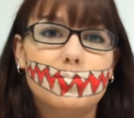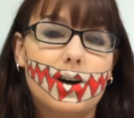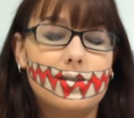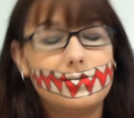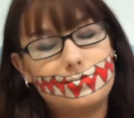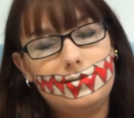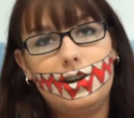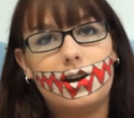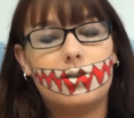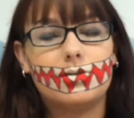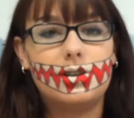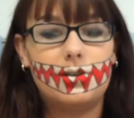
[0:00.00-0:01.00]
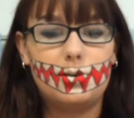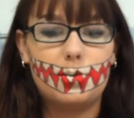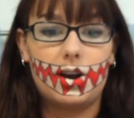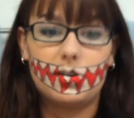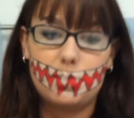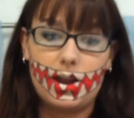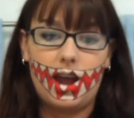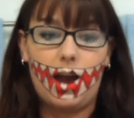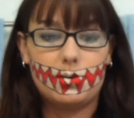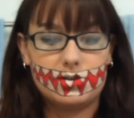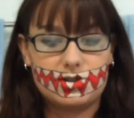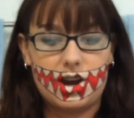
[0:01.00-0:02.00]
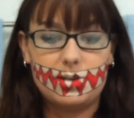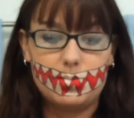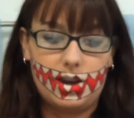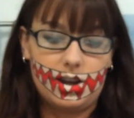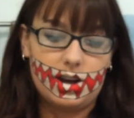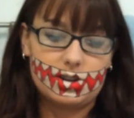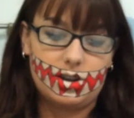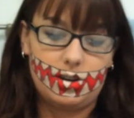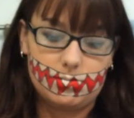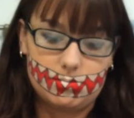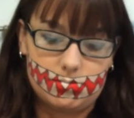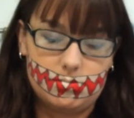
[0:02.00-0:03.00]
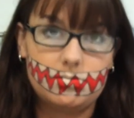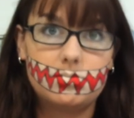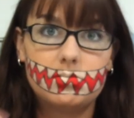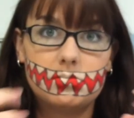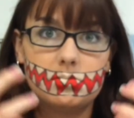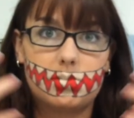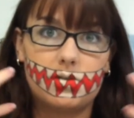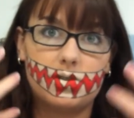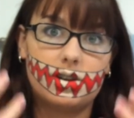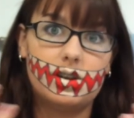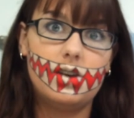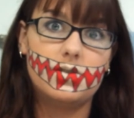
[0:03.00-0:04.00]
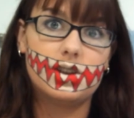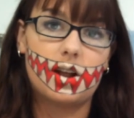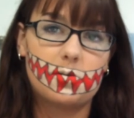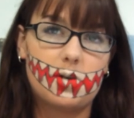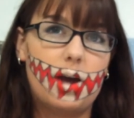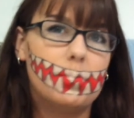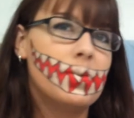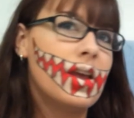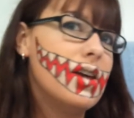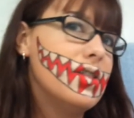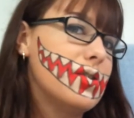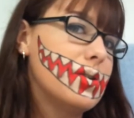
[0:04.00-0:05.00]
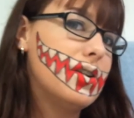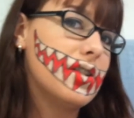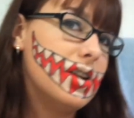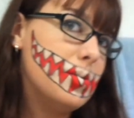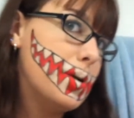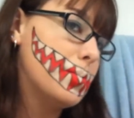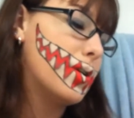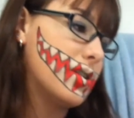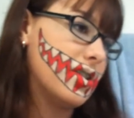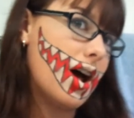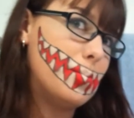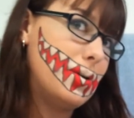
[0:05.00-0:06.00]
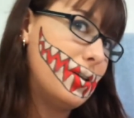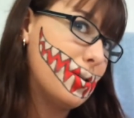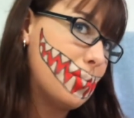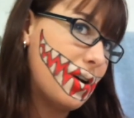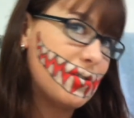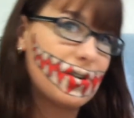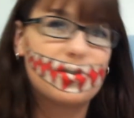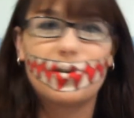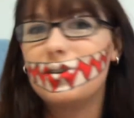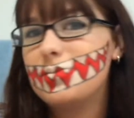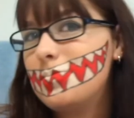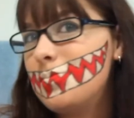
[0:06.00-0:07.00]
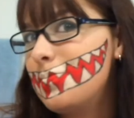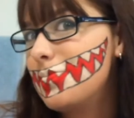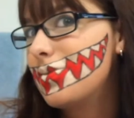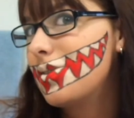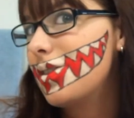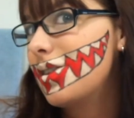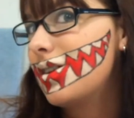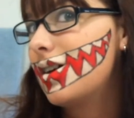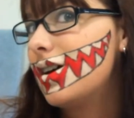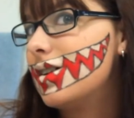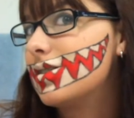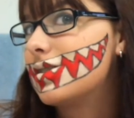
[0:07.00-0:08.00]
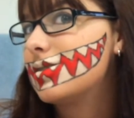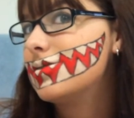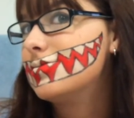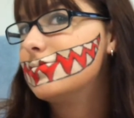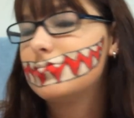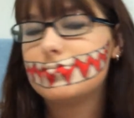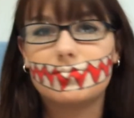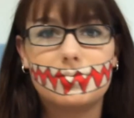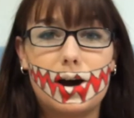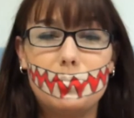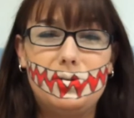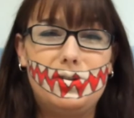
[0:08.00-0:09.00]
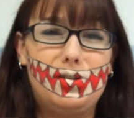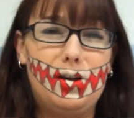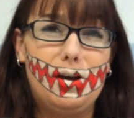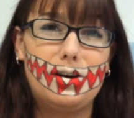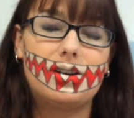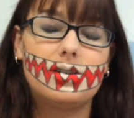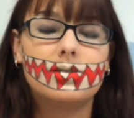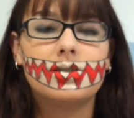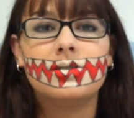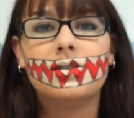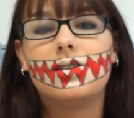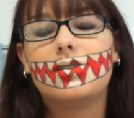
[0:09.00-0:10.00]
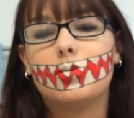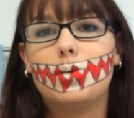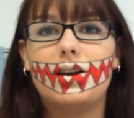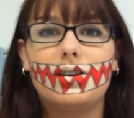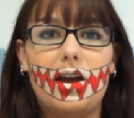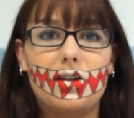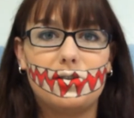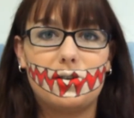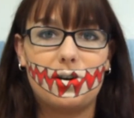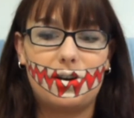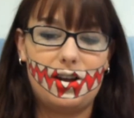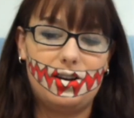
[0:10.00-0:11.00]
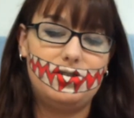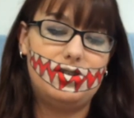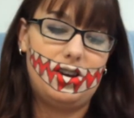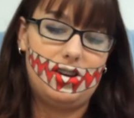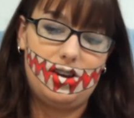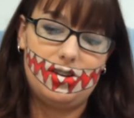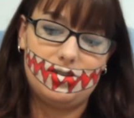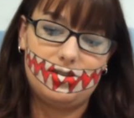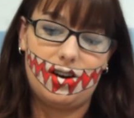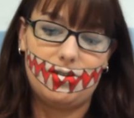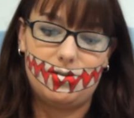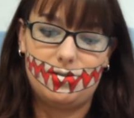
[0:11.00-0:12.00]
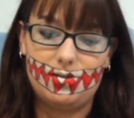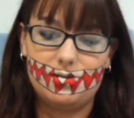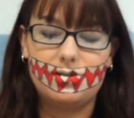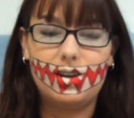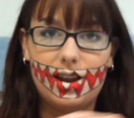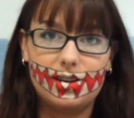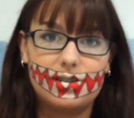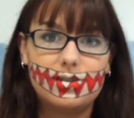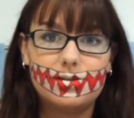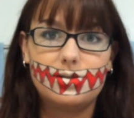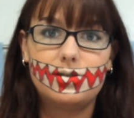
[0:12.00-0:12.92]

But, you know, if you want to spend hours trying to make it actually perfectly even, that's fine. This one is a little bit more sloppy than my first one, because I'm sick, so my hands are all kind of shaky and stuff, and